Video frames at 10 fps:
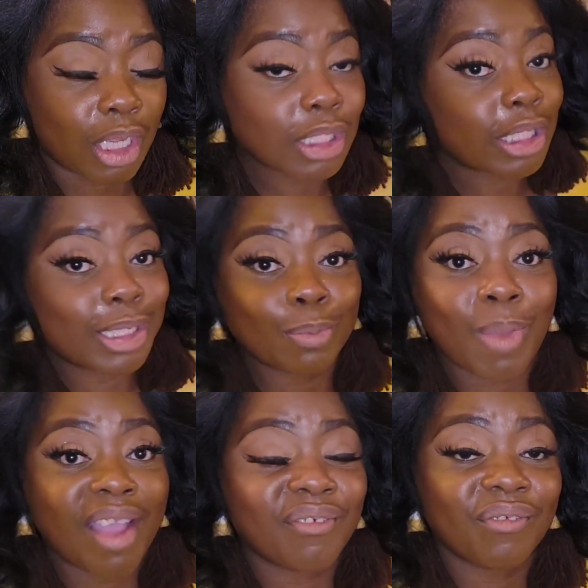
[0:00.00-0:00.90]
because it's
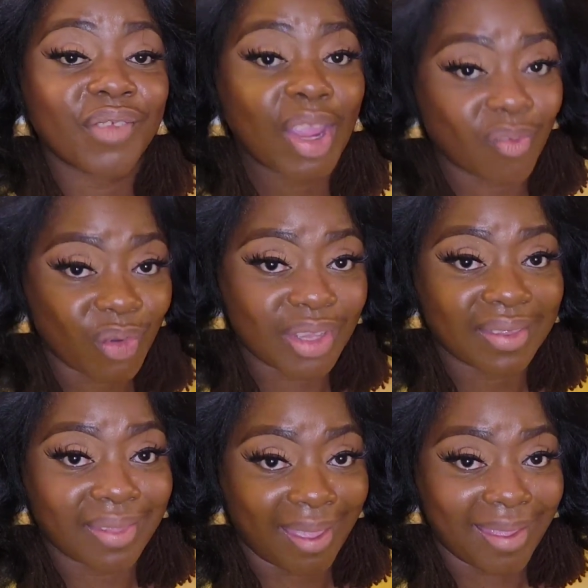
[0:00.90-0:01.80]
my favorite
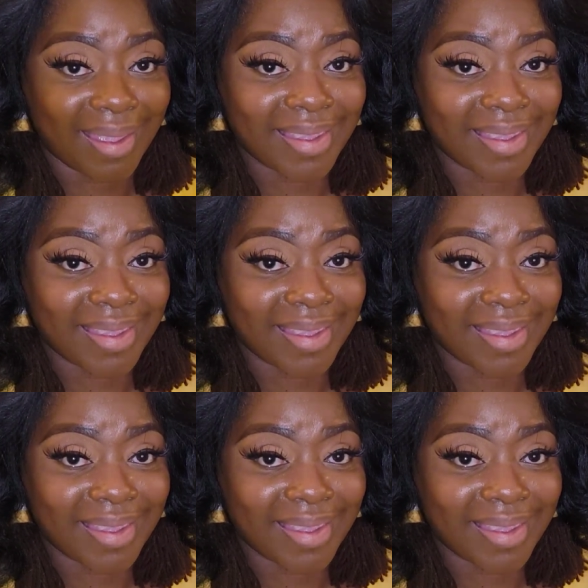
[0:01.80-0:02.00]
thing,